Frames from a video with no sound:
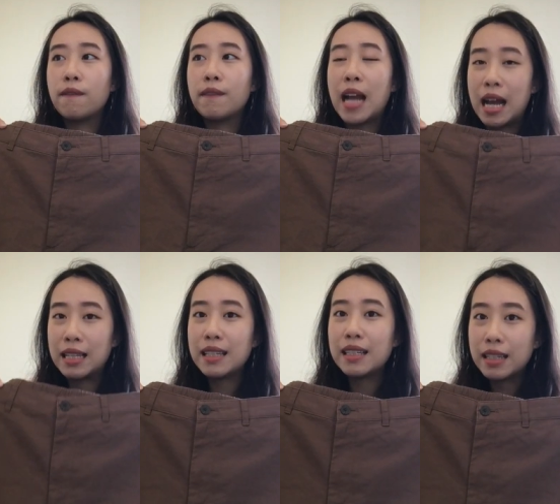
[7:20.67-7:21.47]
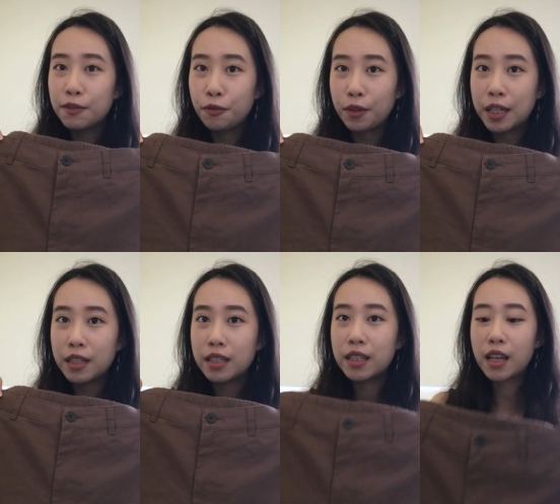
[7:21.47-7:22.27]
kind of
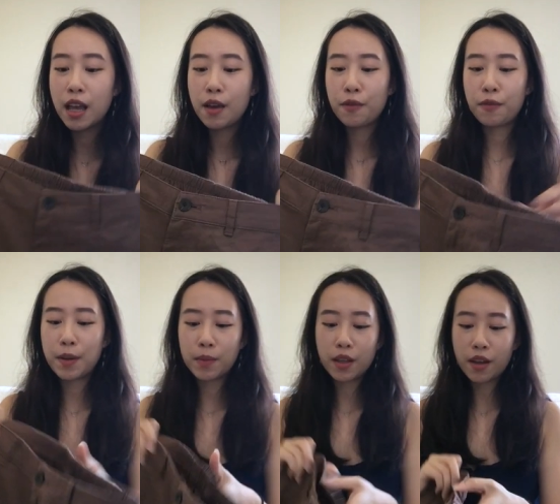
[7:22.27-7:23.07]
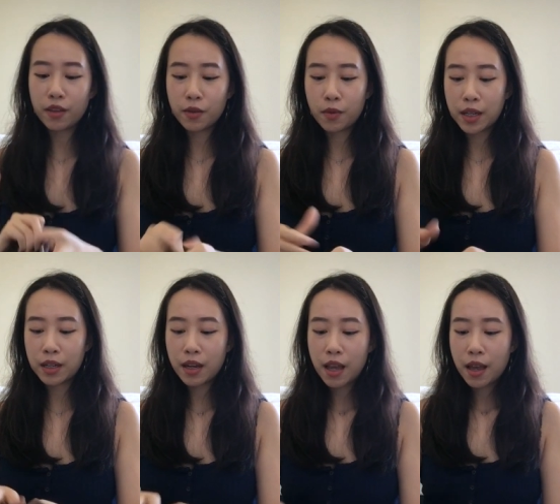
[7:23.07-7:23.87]
different from the other
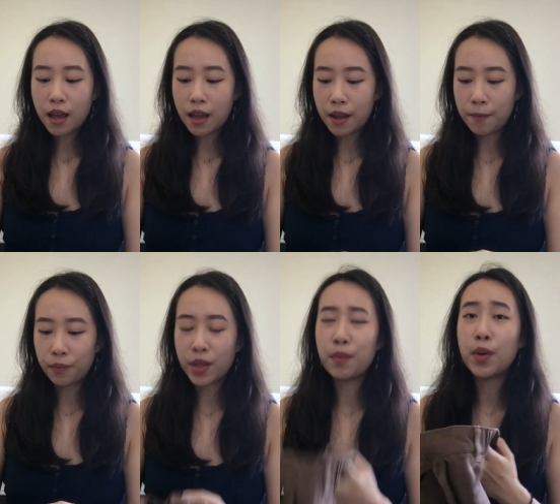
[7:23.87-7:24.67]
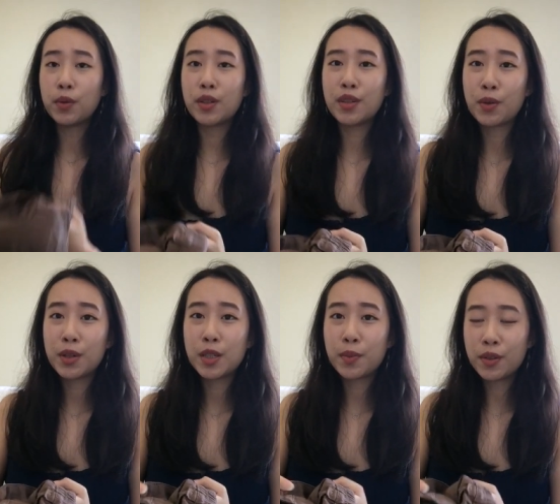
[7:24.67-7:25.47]
one. The most
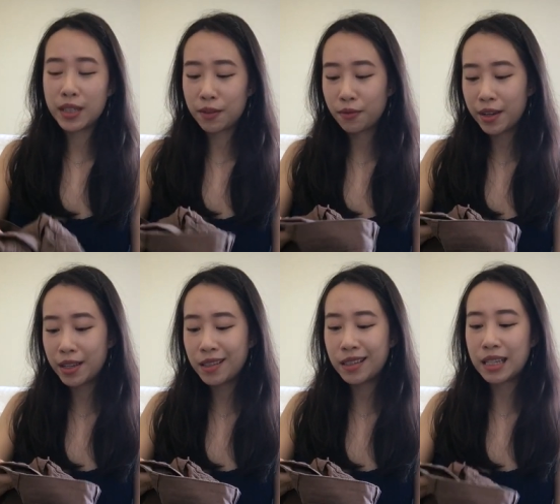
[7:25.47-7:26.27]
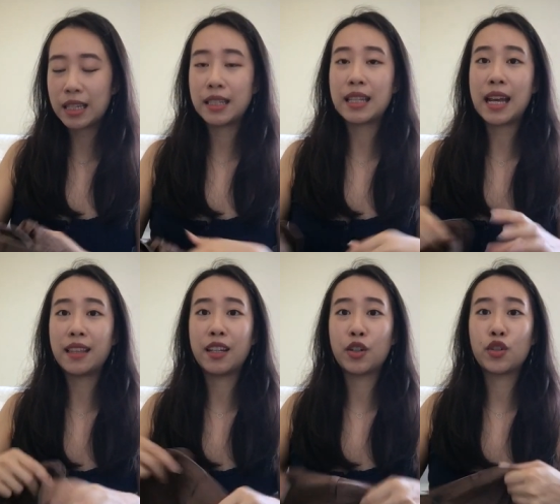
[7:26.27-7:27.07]
noticeable difference is that
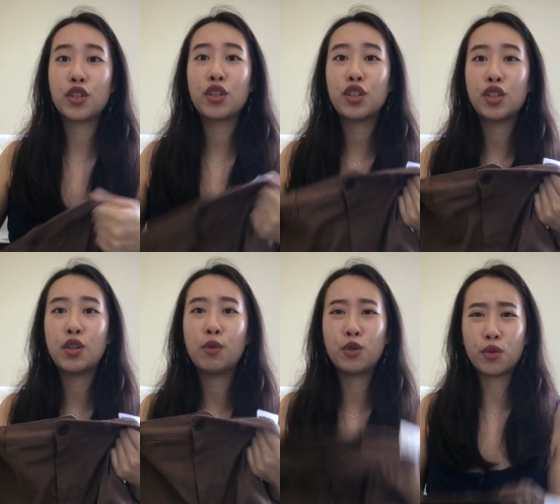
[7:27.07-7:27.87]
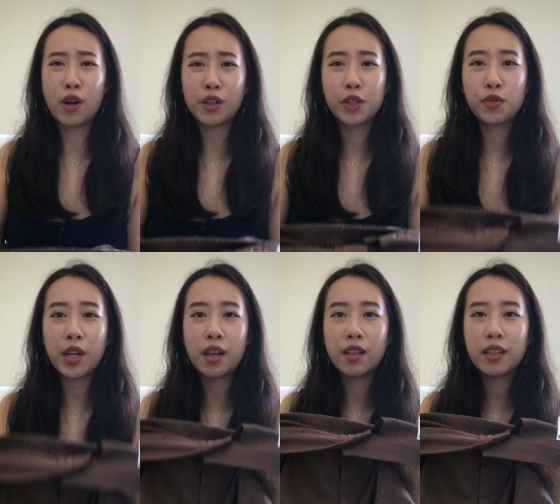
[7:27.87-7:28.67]
there's no
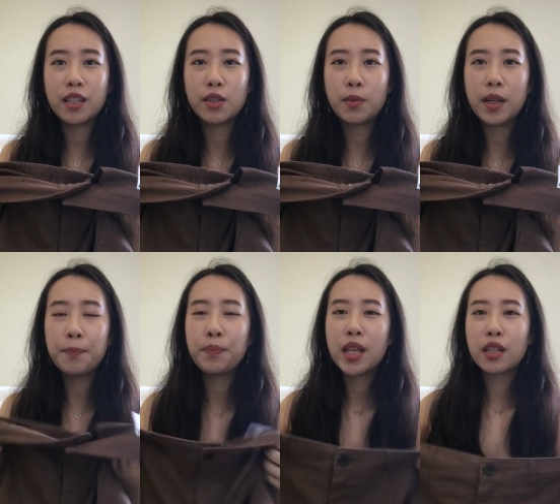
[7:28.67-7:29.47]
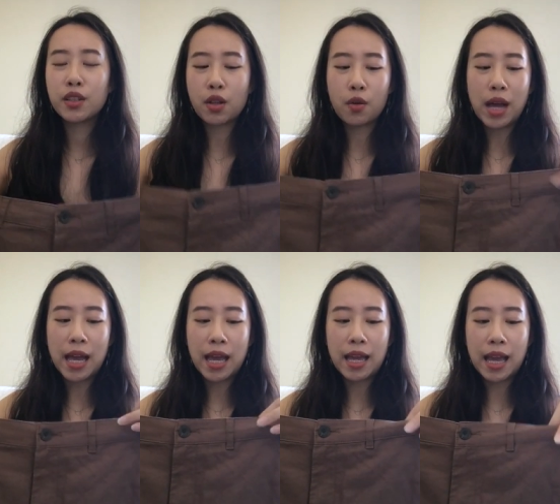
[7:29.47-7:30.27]
drawstring on this one, so
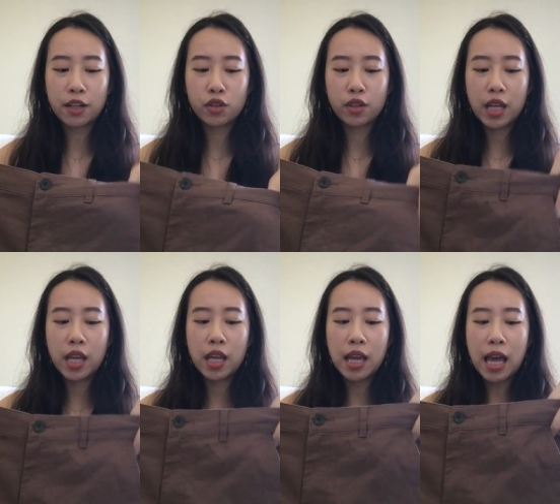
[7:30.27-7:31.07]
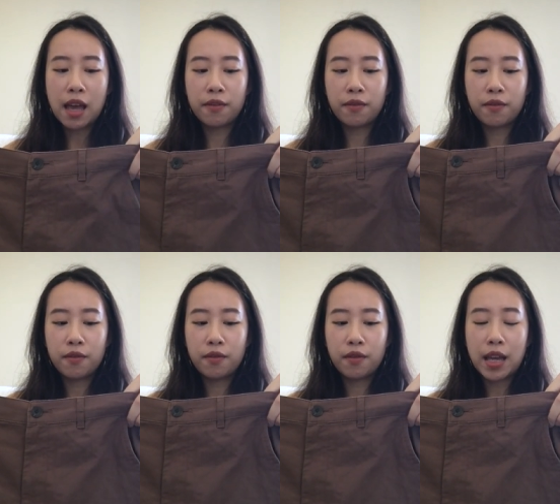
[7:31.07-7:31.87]
I actually have
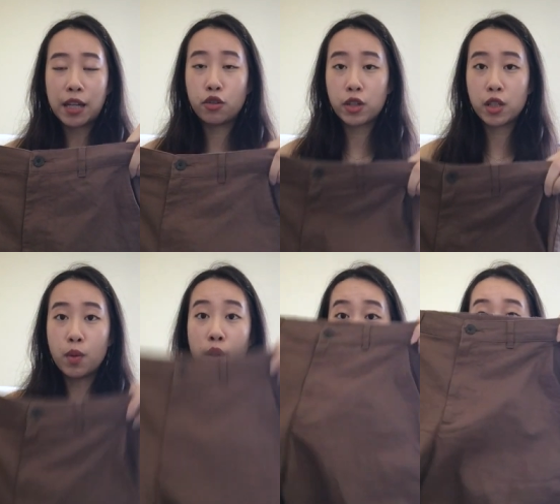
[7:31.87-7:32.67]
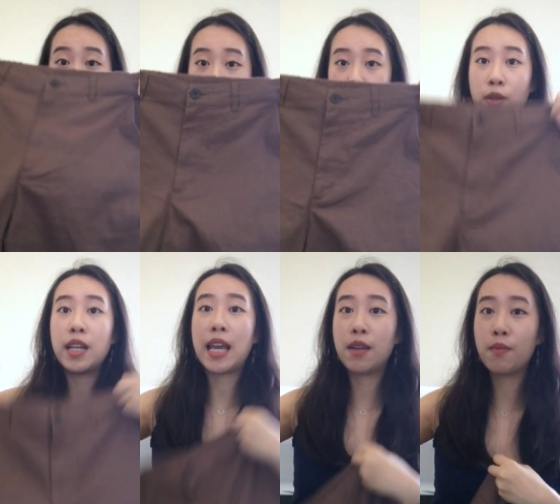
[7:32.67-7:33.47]
extra small in this
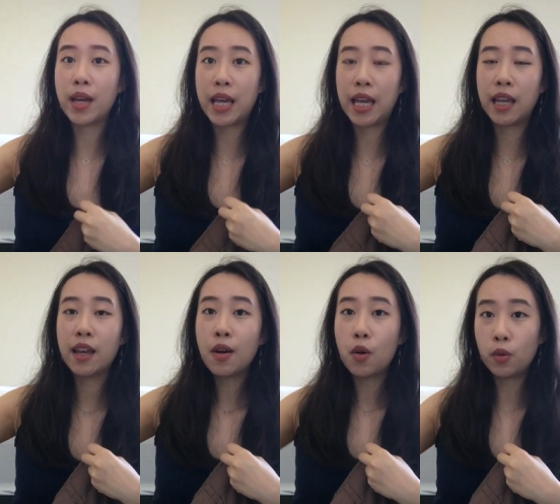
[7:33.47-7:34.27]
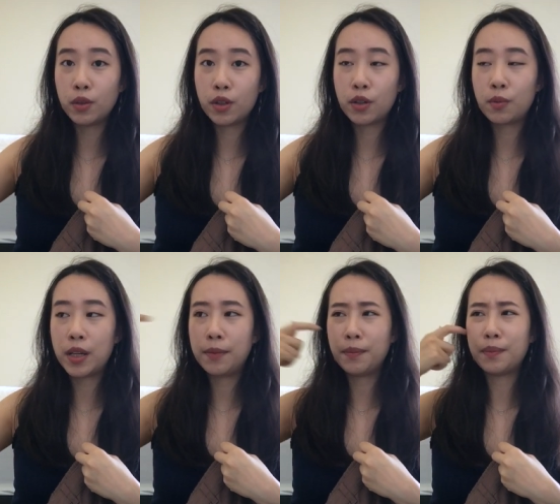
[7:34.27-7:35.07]
one and my older
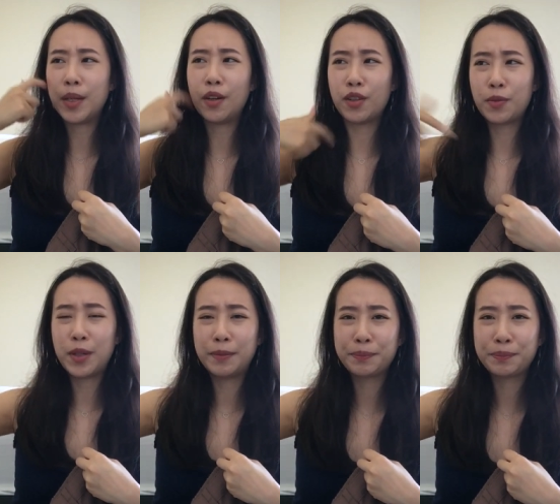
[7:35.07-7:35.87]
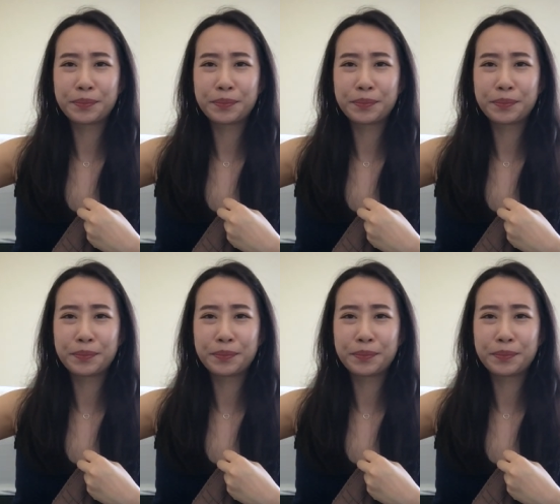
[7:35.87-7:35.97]
one, my other one,